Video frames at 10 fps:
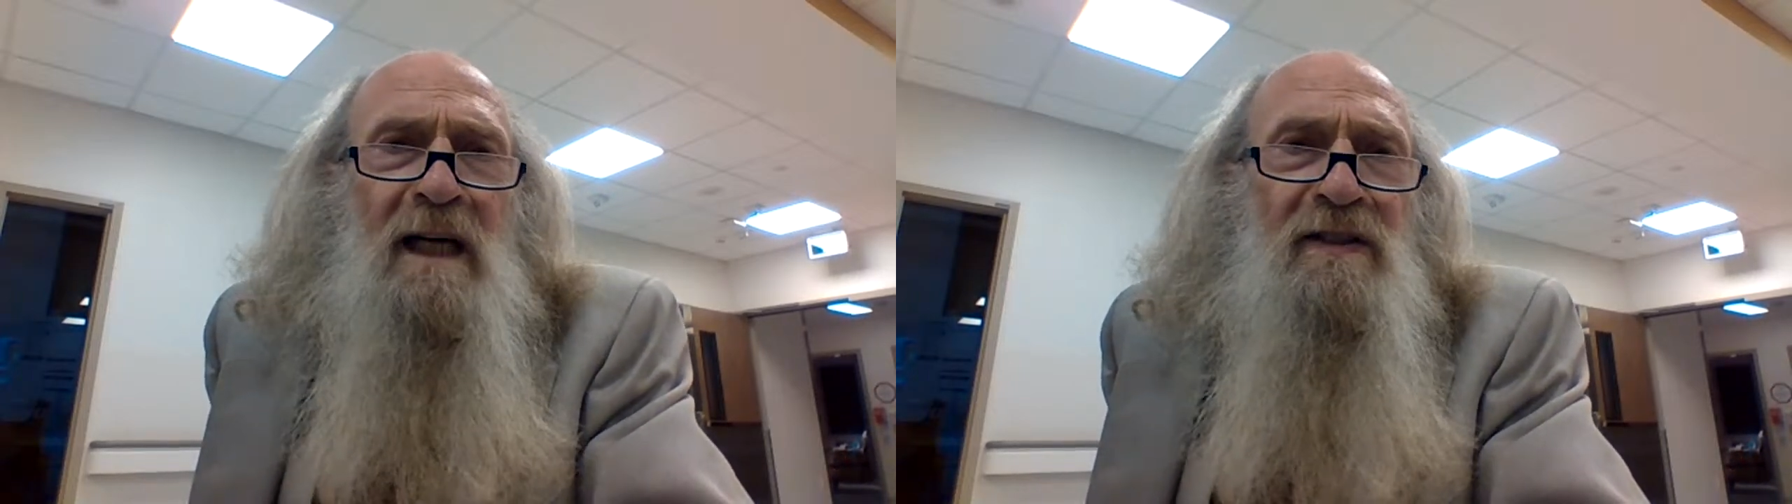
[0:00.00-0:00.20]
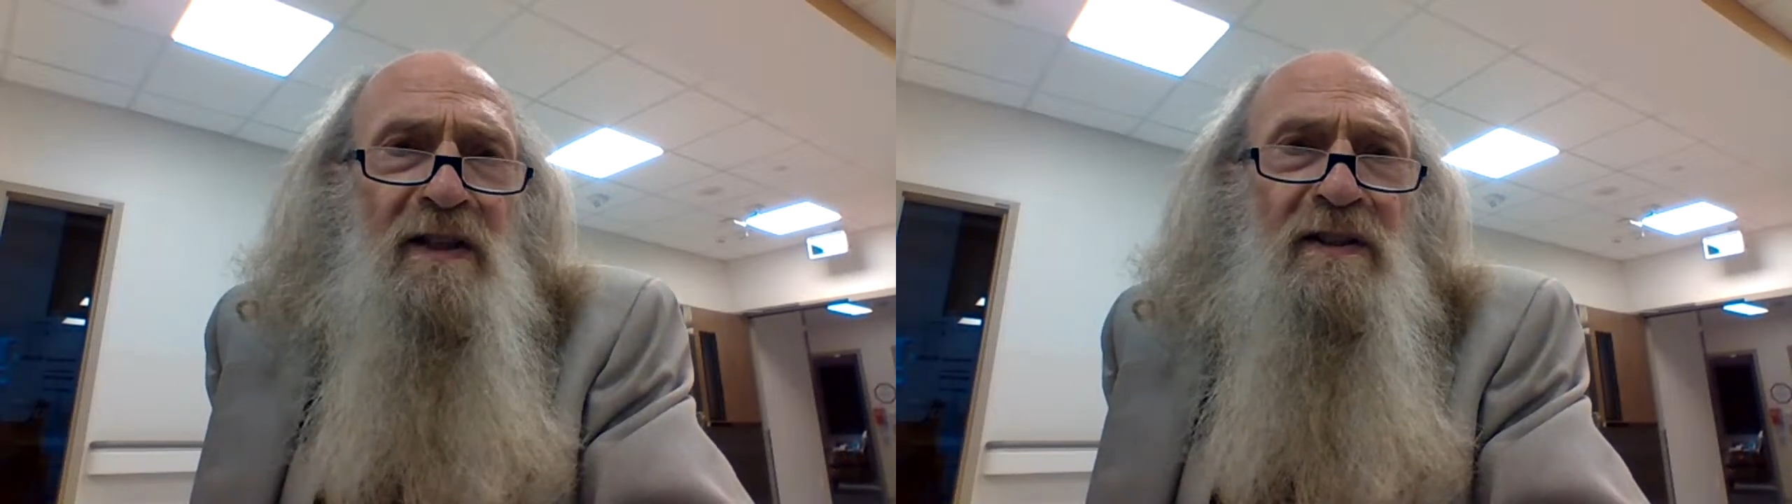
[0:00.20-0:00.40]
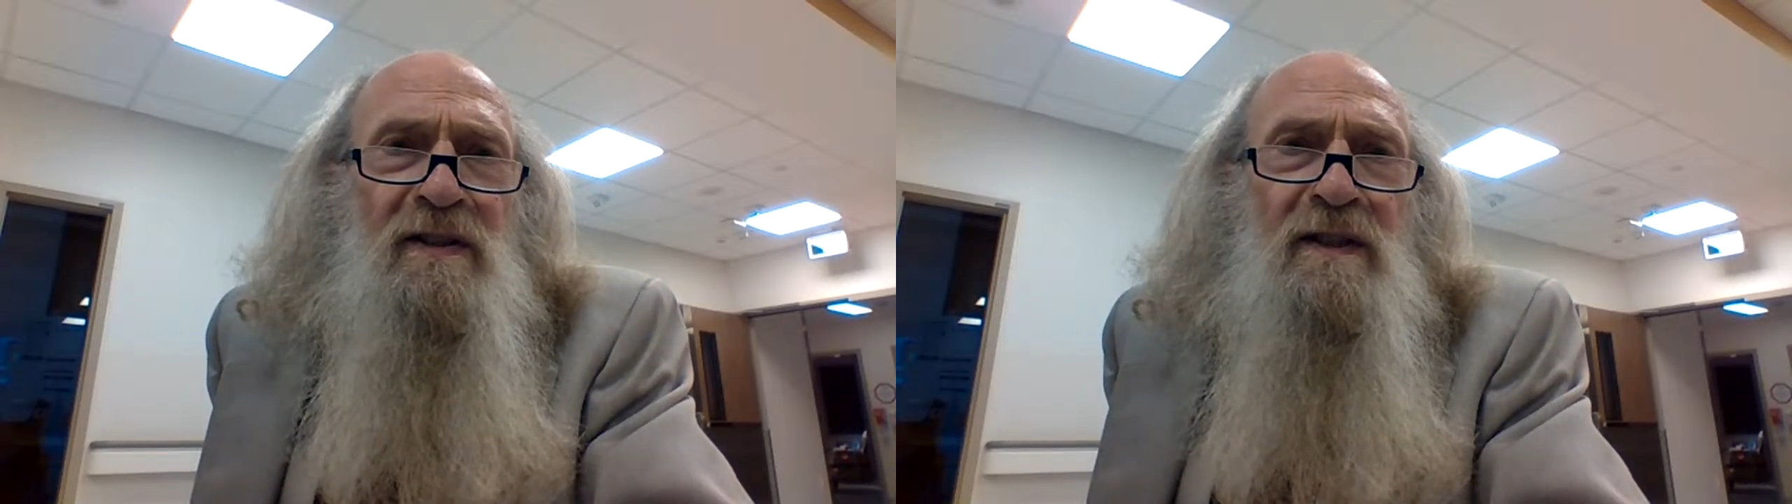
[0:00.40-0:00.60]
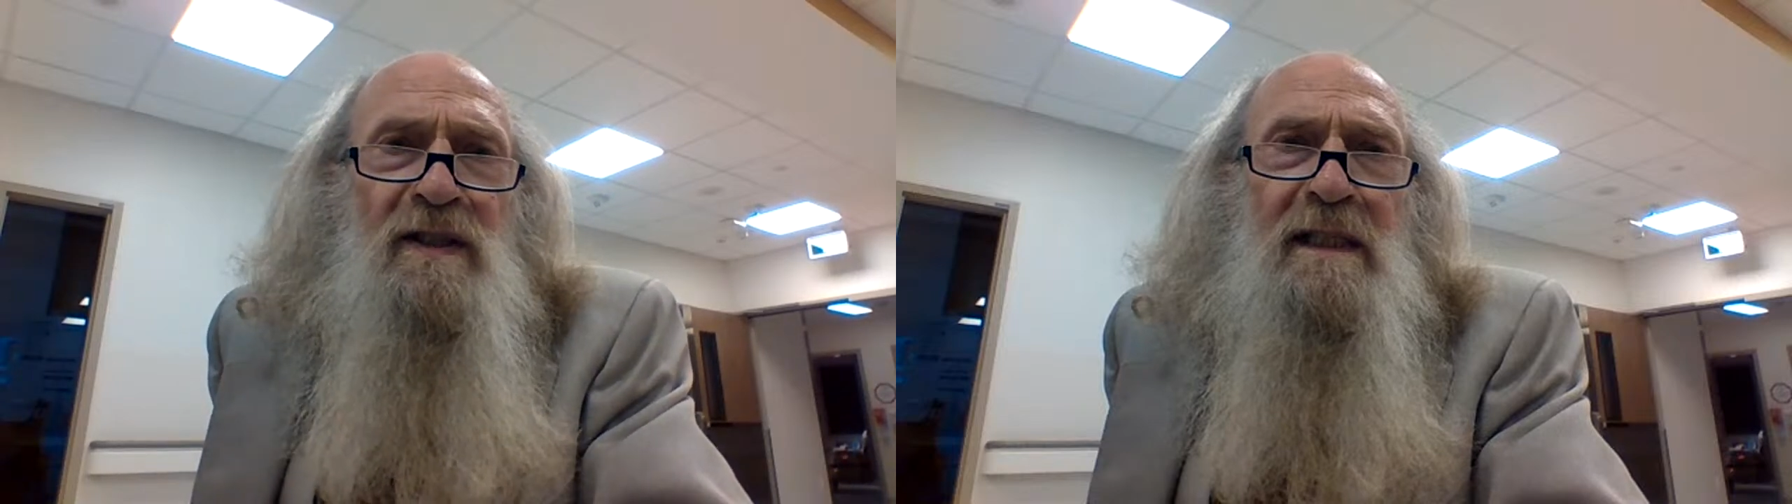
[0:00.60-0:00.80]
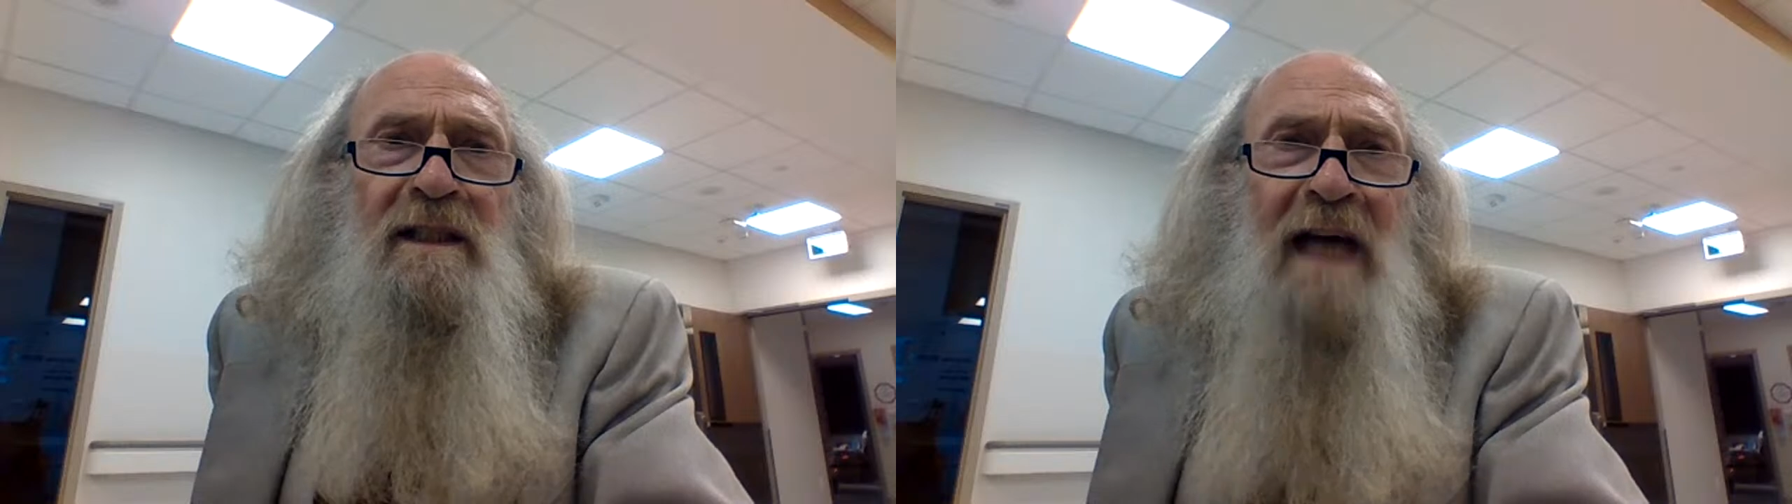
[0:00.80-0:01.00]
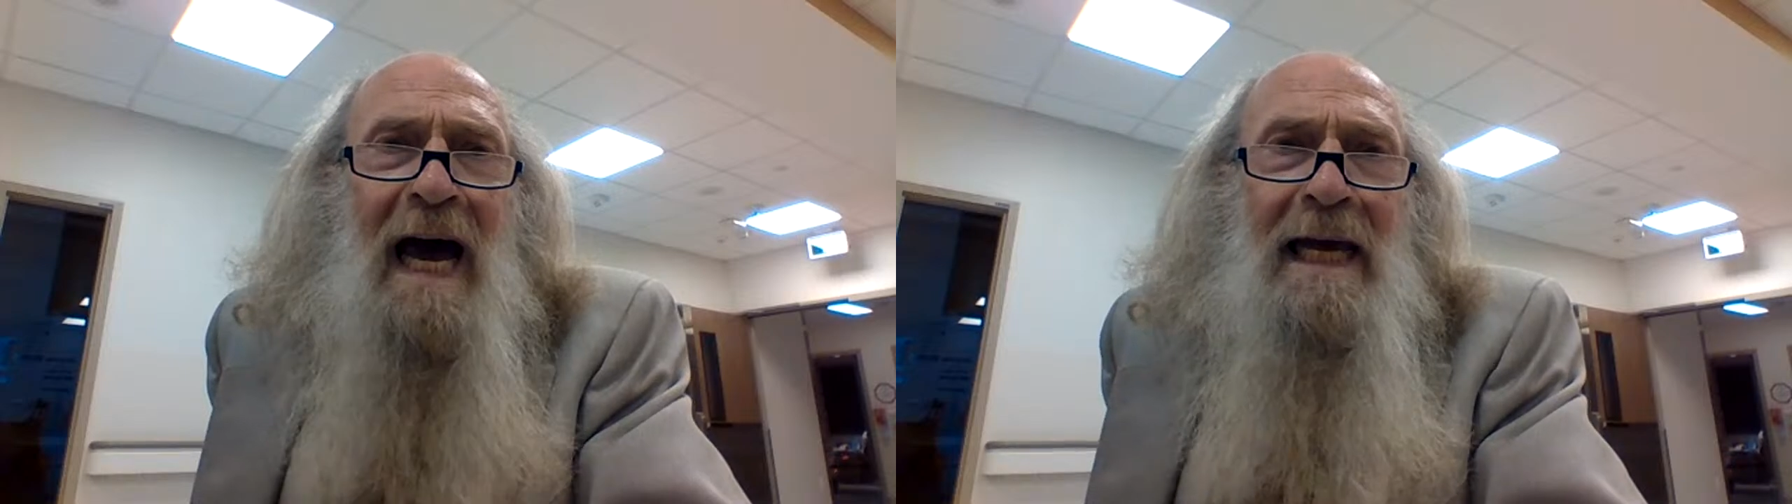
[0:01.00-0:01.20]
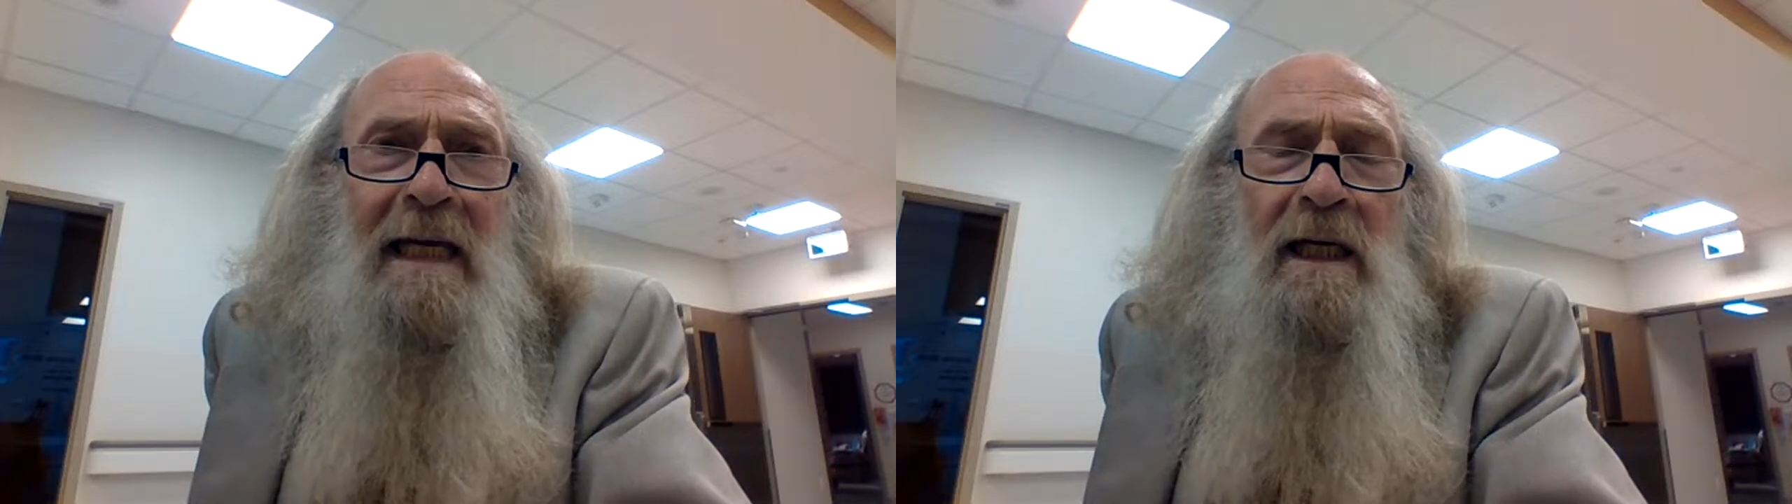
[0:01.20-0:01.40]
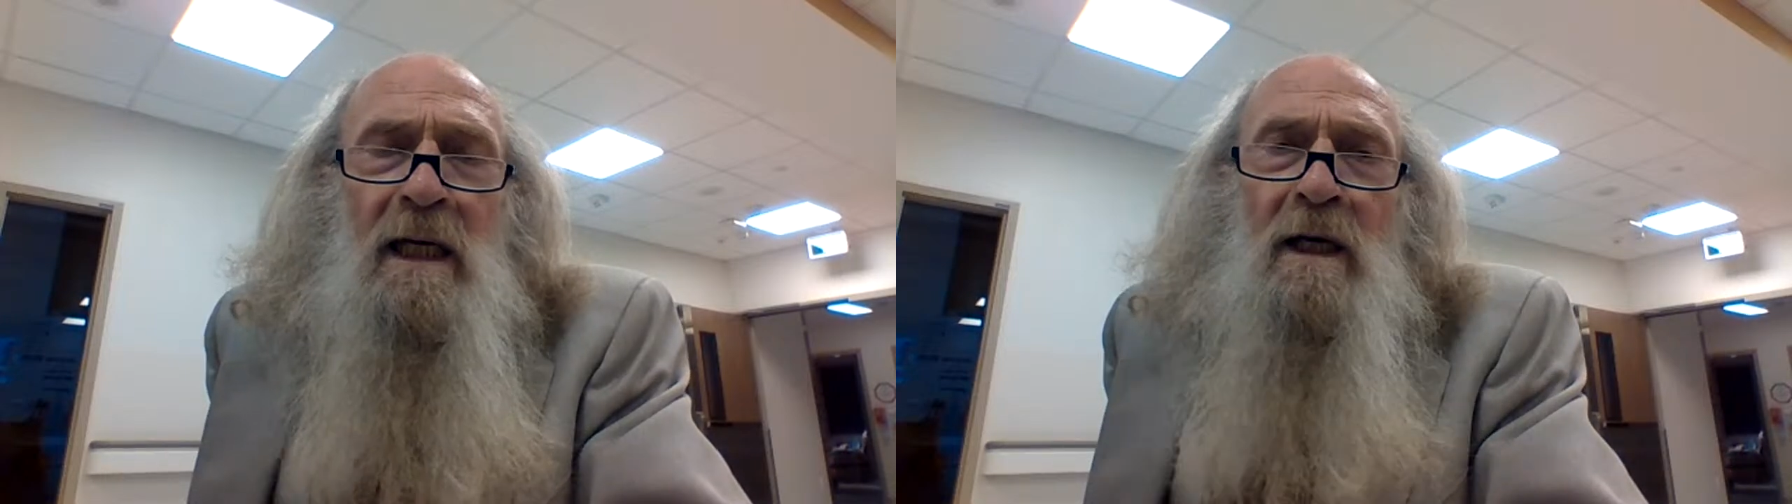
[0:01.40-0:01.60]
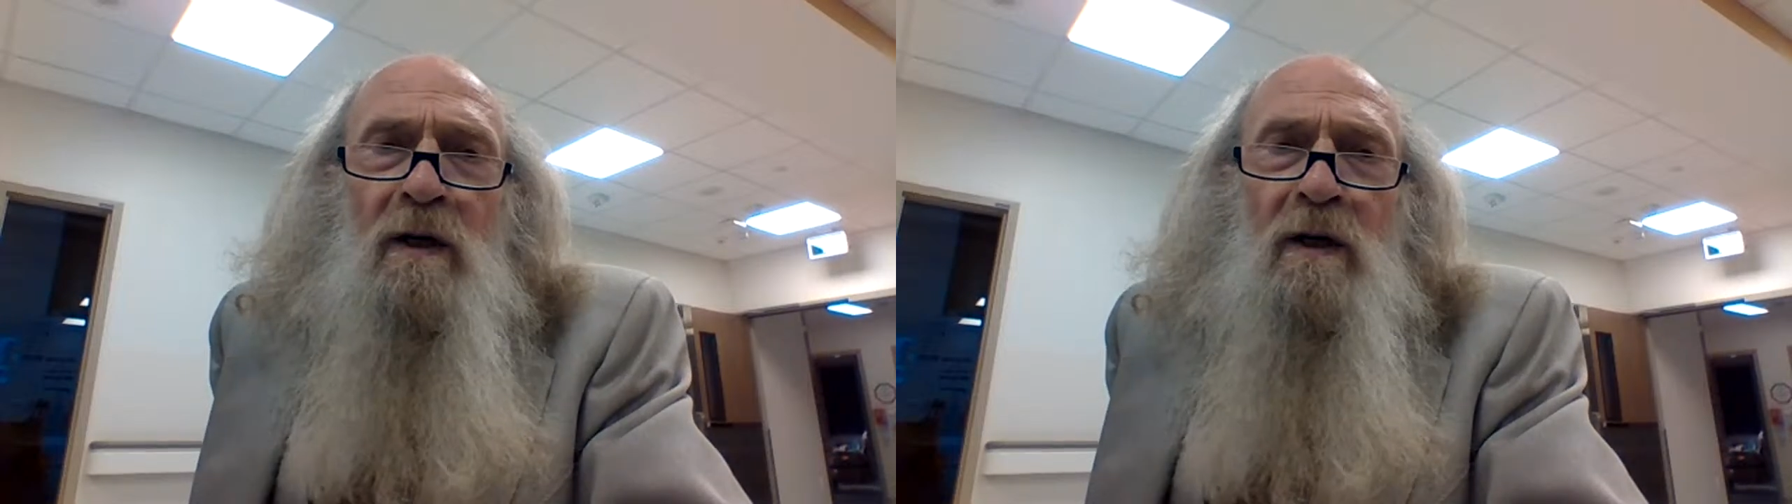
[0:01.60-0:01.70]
assistance in dying.